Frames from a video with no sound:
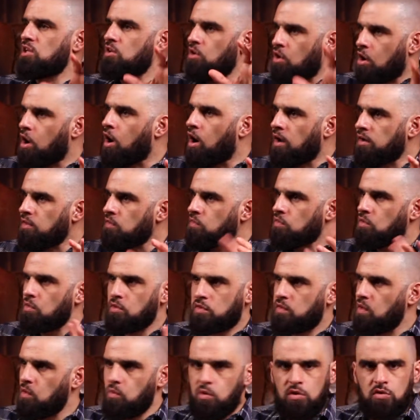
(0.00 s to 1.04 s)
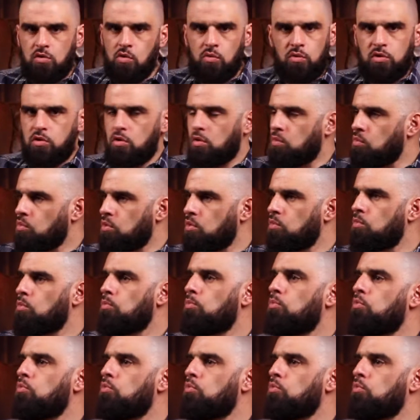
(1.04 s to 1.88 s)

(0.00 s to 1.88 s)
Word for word: and are honest will say we don't, we don't, we,